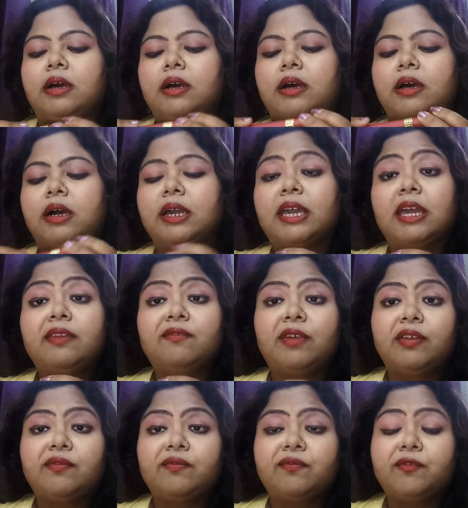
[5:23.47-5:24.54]
Again,
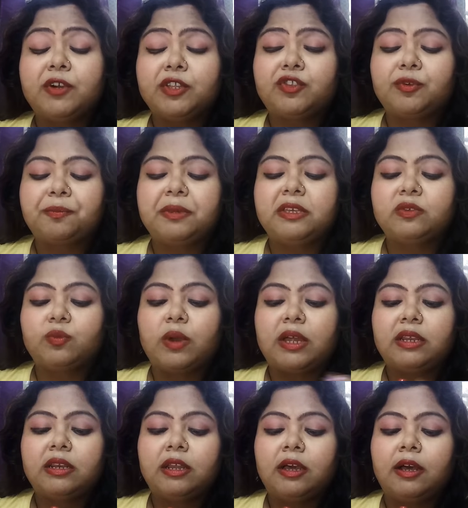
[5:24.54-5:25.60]
one worth rupees
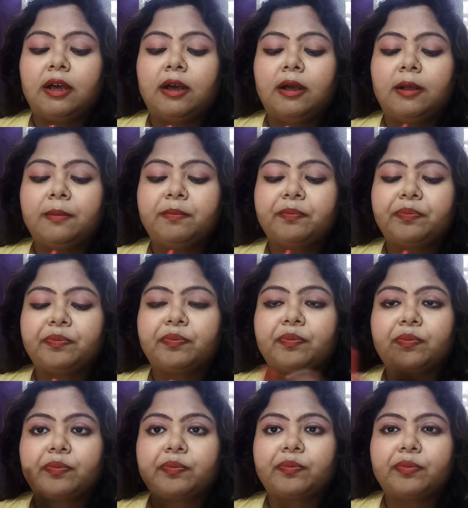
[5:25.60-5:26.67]

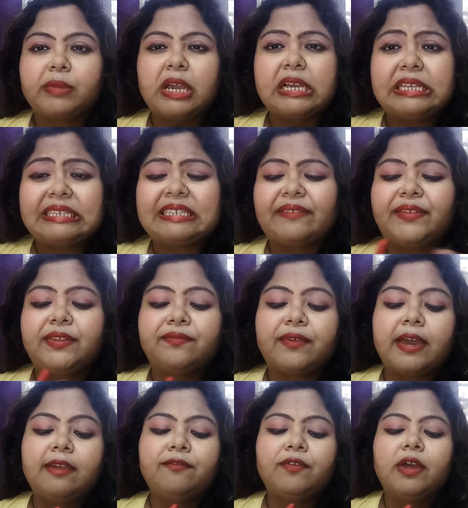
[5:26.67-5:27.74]

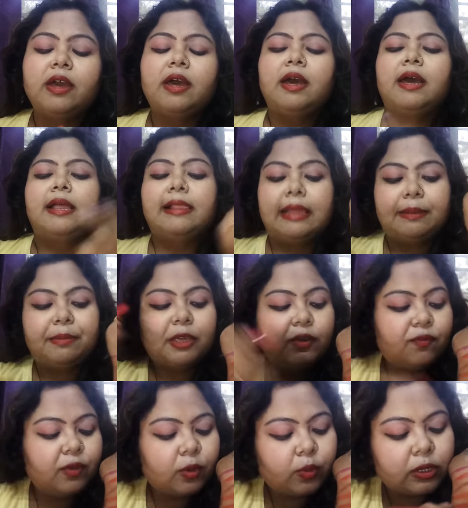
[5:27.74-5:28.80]
175. Let me
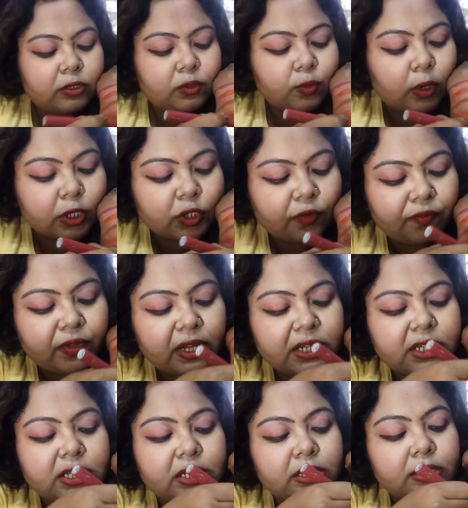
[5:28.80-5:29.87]
give you a quick swatch of
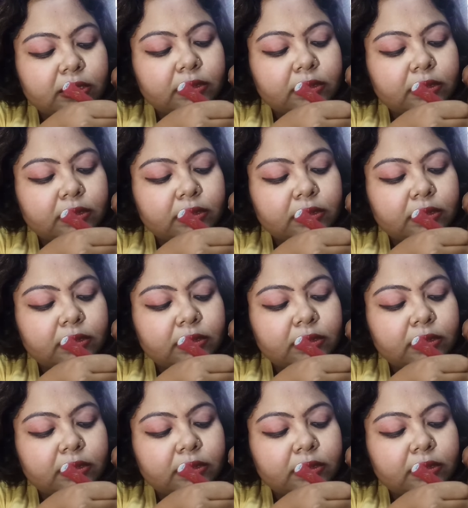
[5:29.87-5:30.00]
it.